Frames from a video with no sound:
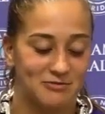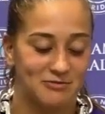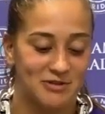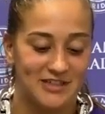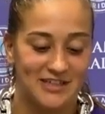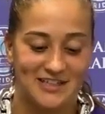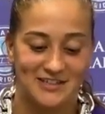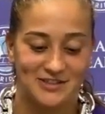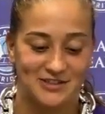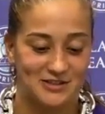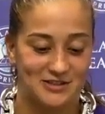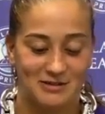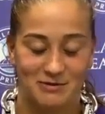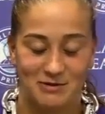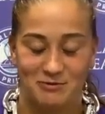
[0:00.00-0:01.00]
Yeah, so me and
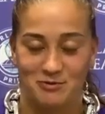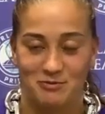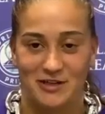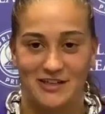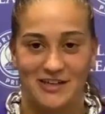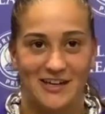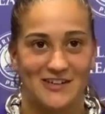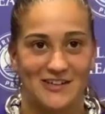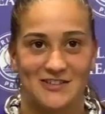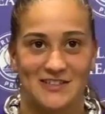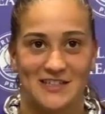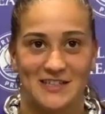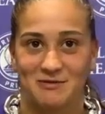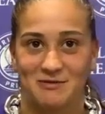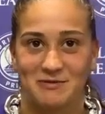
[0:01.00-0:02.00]
Ange, we made
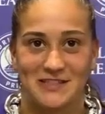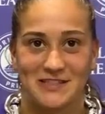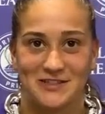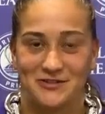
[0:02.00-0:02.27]
eye contact.